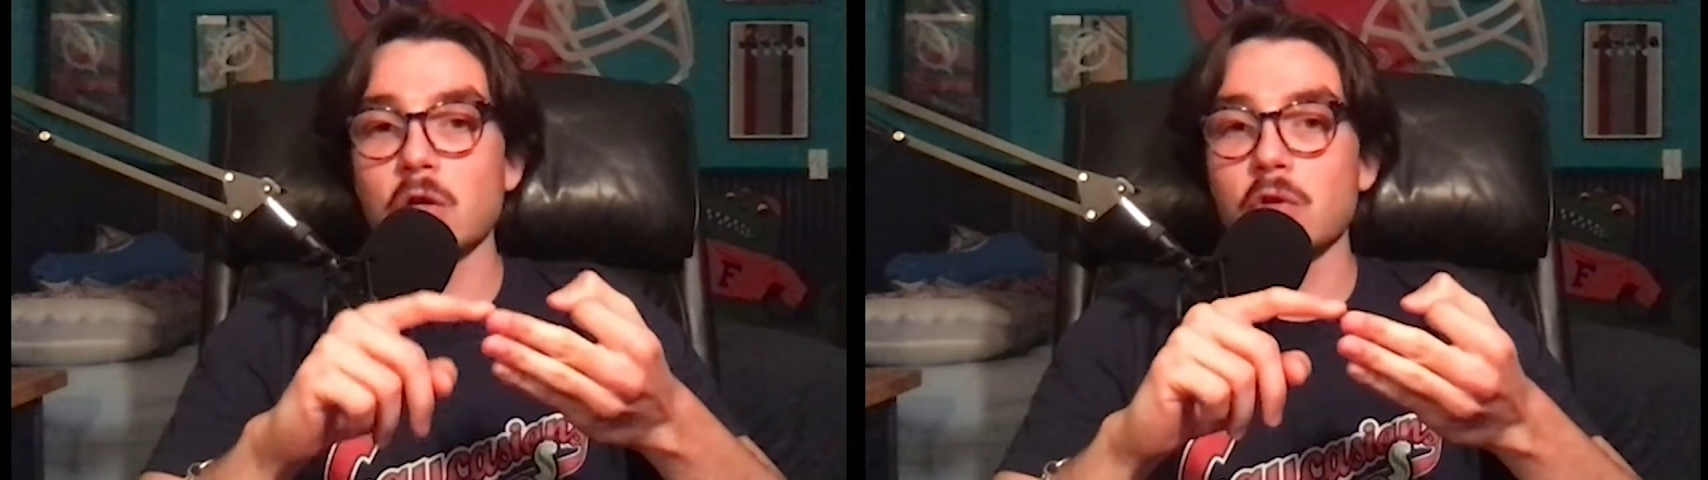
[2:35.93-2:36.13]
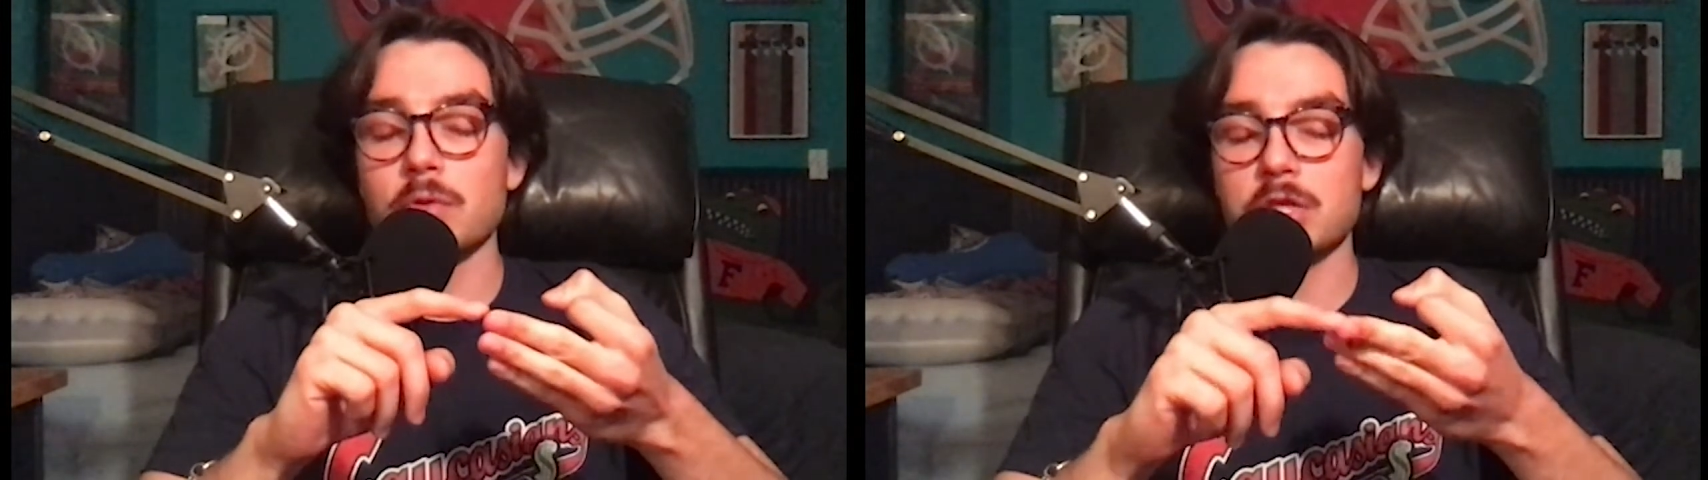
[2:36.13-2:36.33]

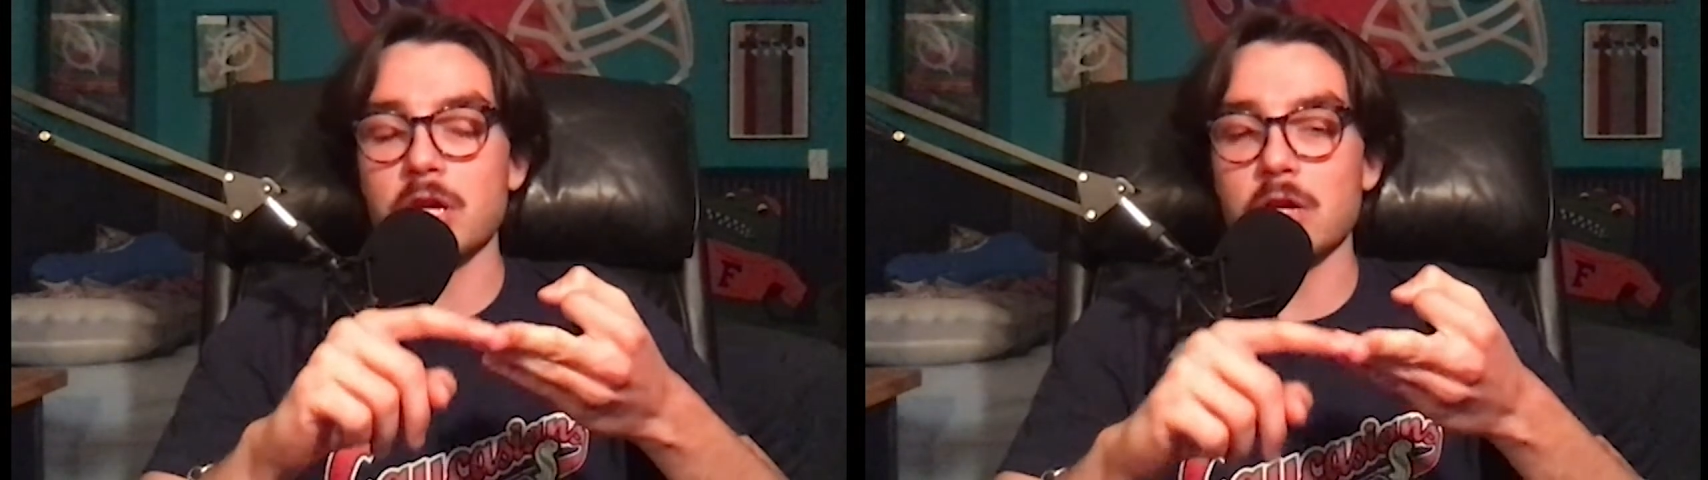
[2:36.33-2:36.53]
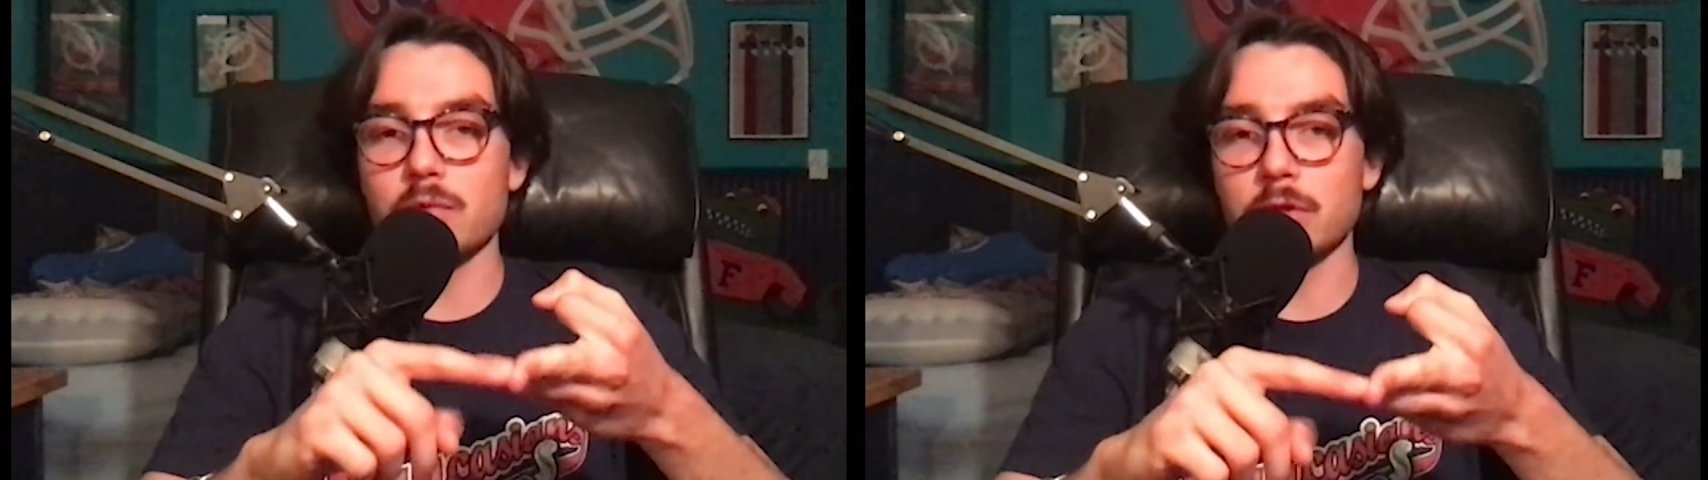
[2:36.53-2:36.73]
who was
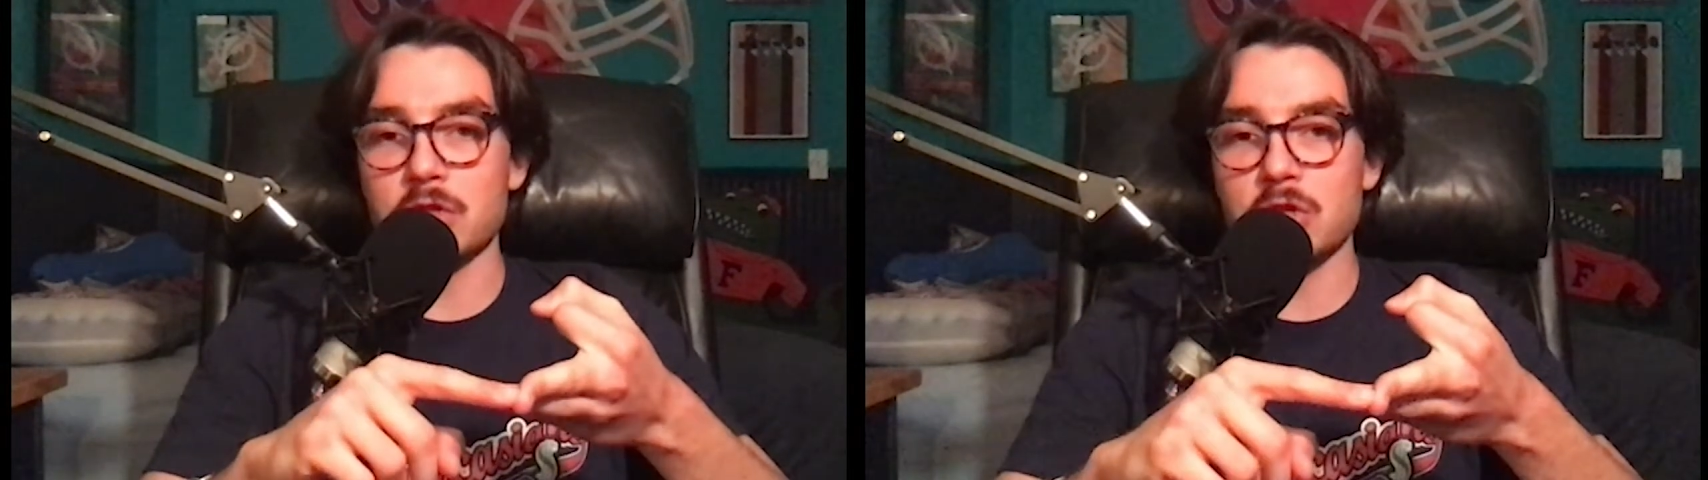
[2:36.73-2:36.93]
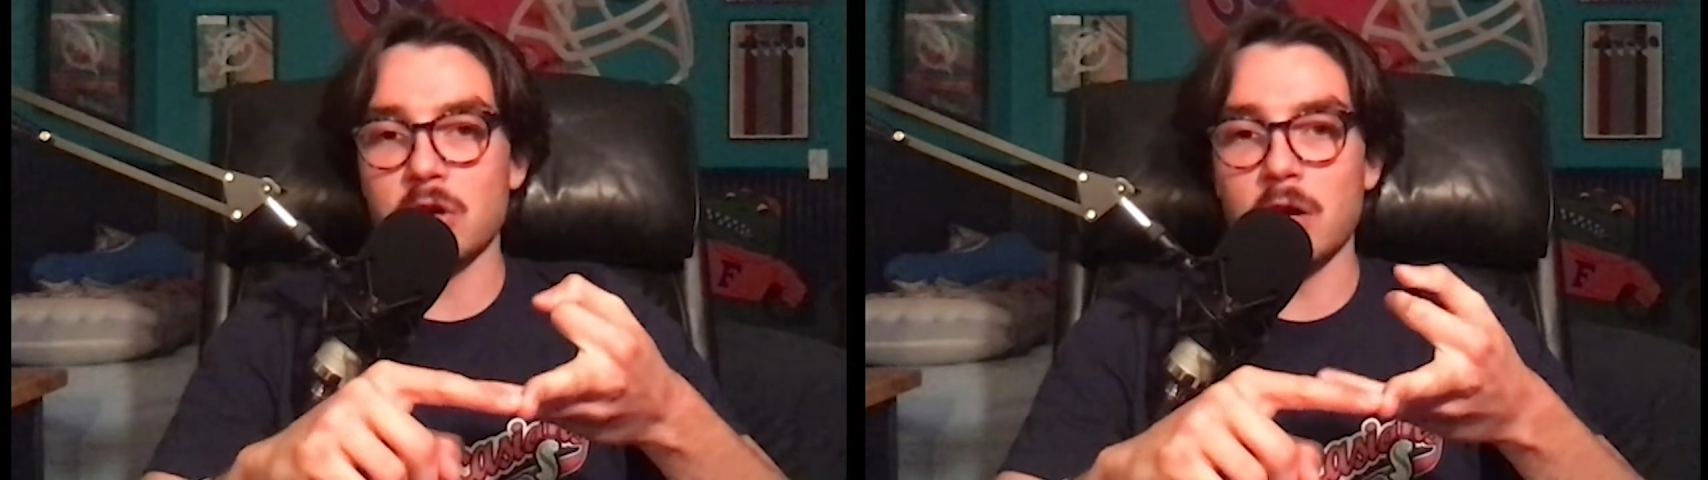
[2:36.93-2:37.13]
scheduled to
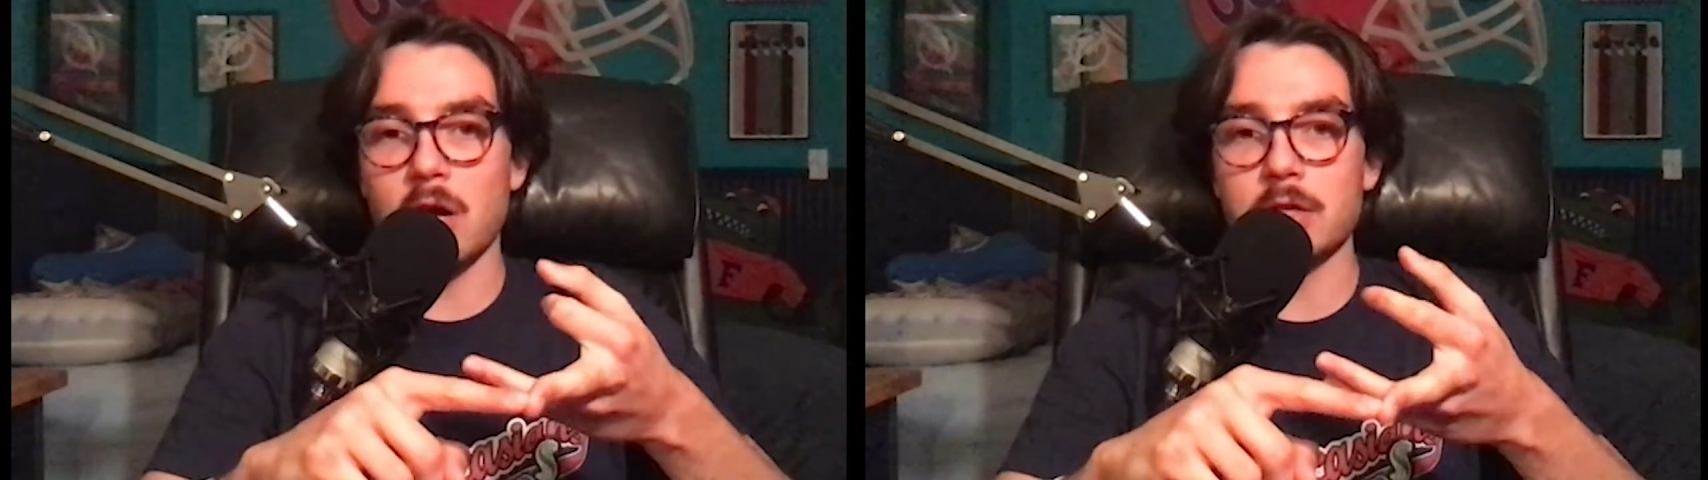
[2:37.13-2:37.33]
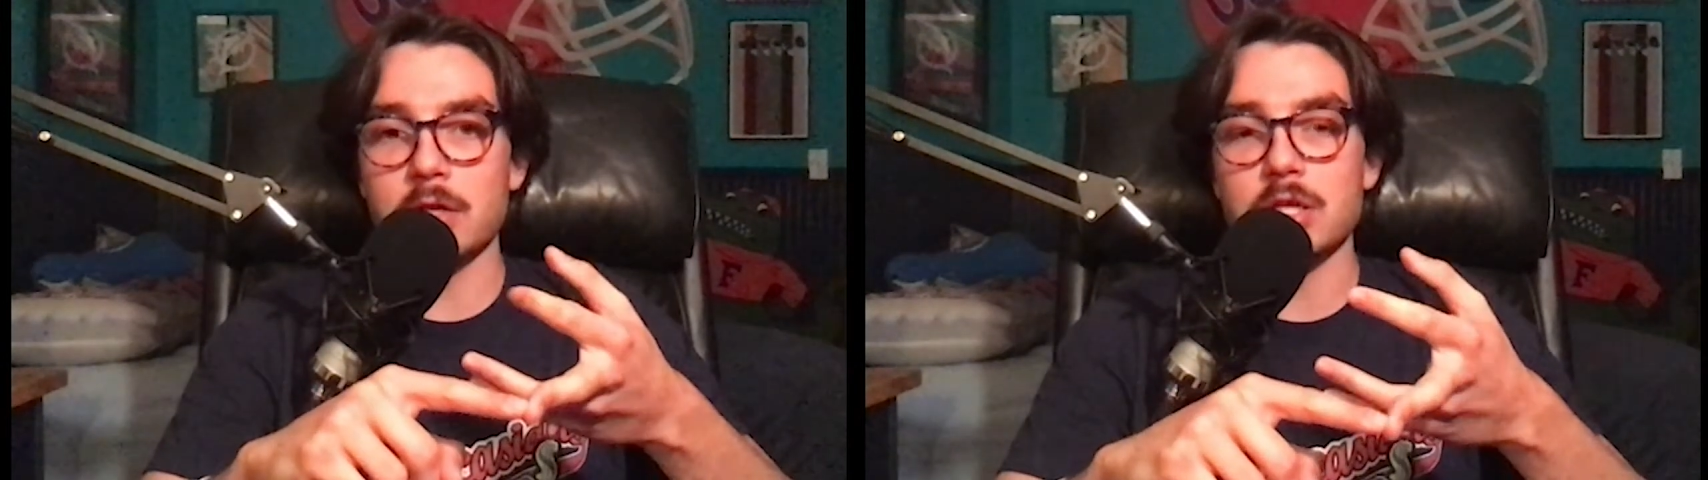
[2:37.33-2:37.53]
start
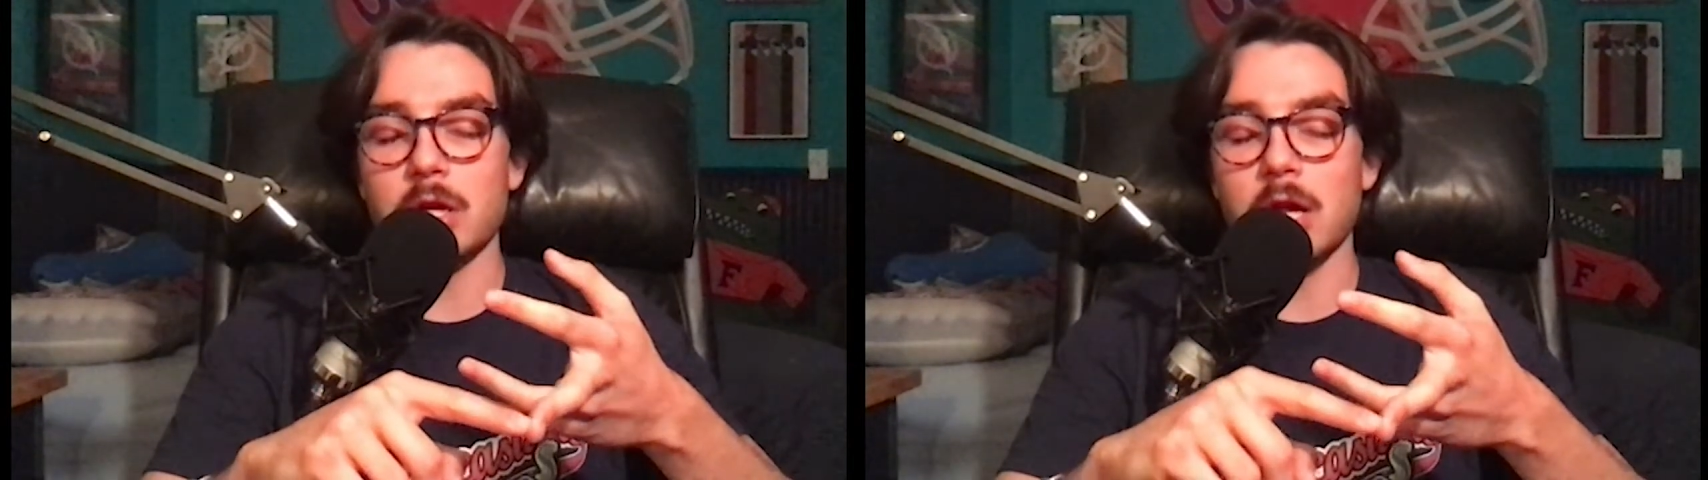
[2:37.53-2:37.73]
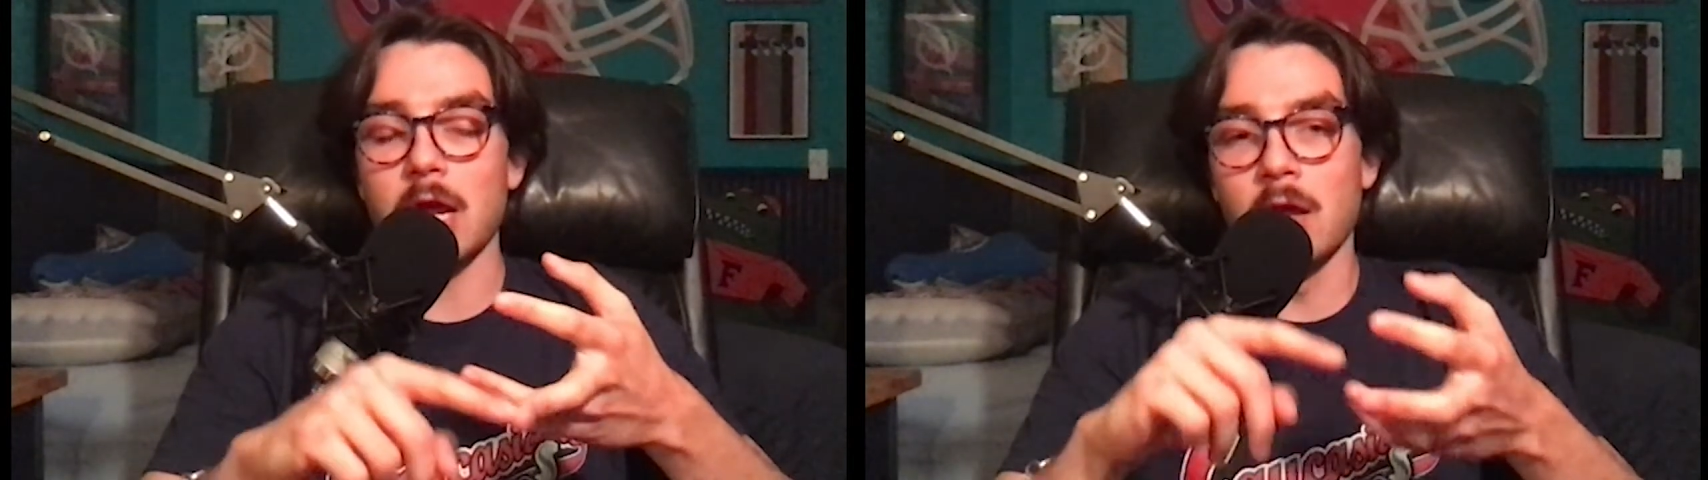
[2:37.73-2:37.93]
on
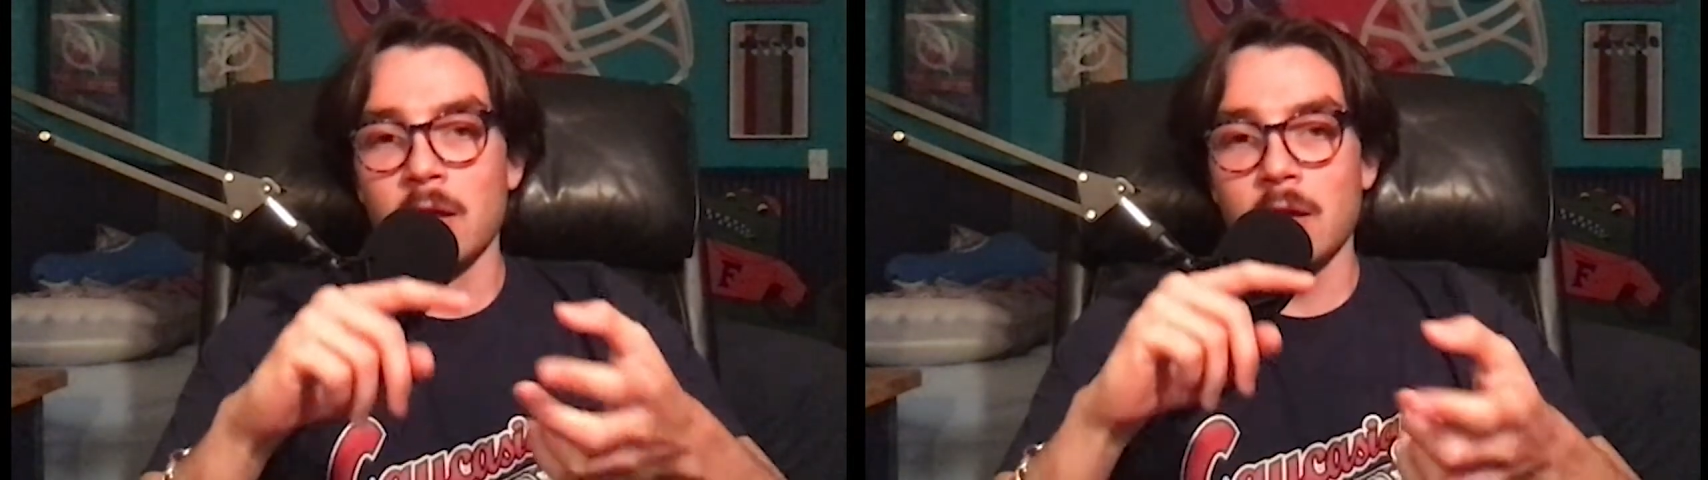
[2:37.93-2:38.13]
Sunday,